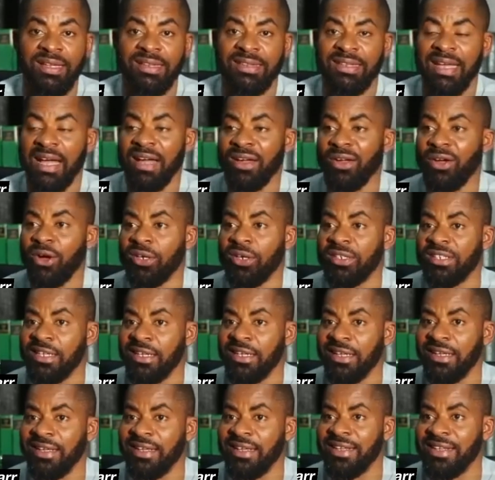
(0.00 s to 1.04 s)
Thank God
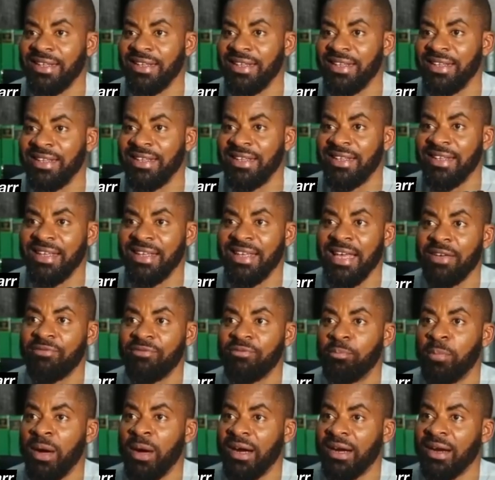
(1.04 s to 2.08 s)
he
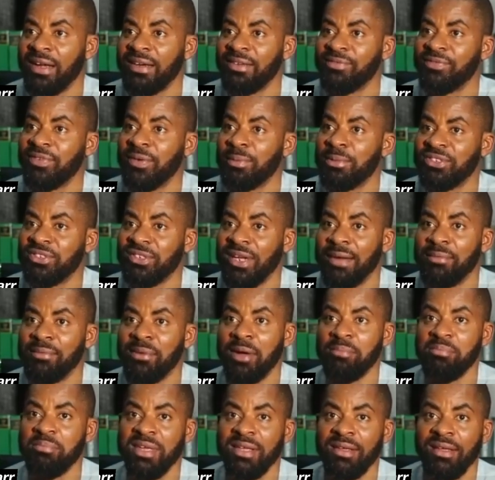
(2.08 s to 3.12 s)
gave background information
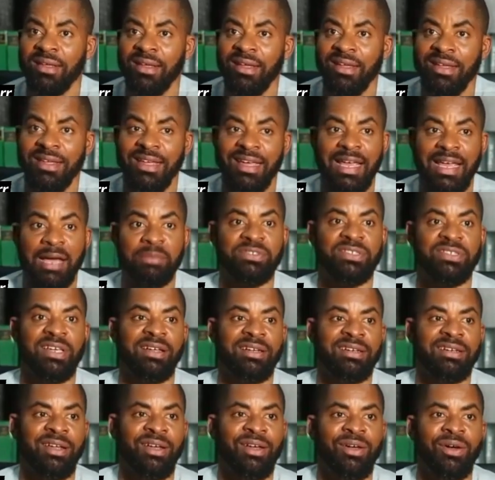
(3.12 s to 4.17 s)
about me. He kept
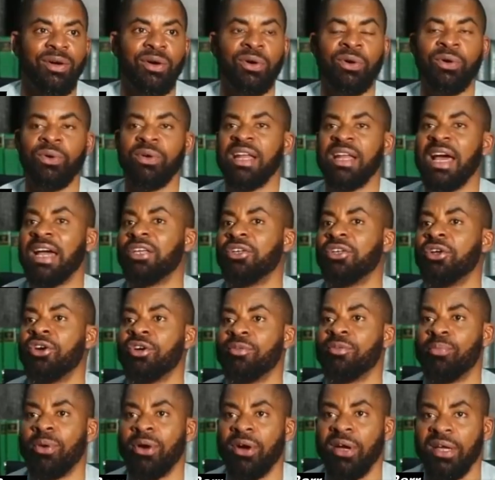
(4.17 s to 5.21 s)
saying, oh, that
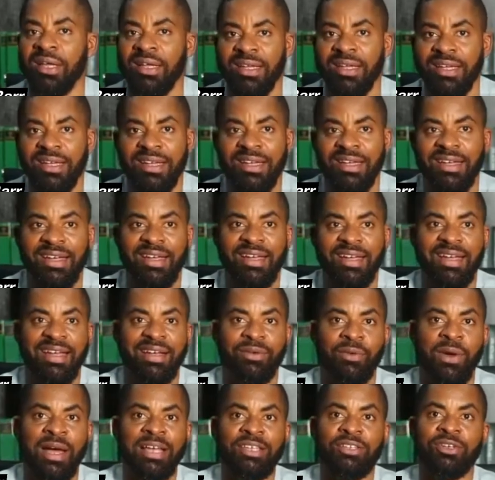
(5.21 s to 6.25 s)
young boy,
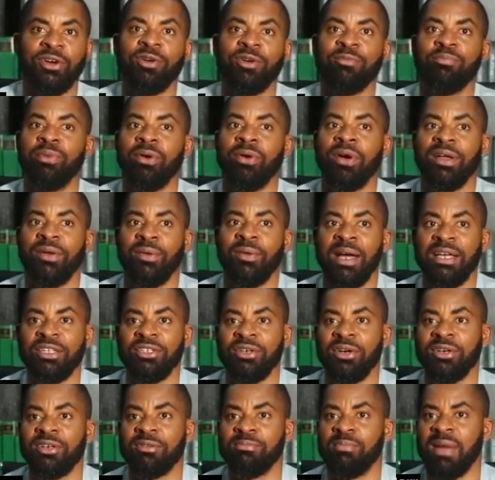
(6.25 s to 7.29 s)
one
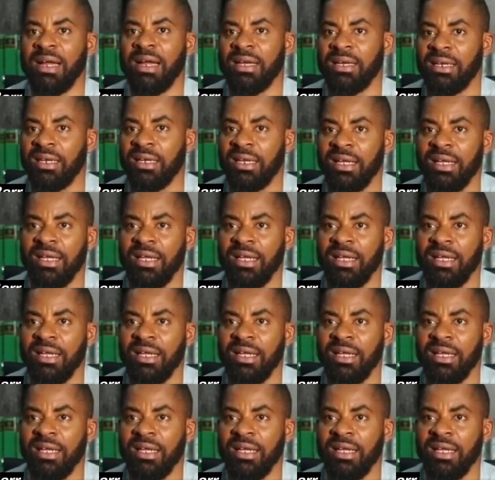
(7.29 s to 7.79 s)
young man.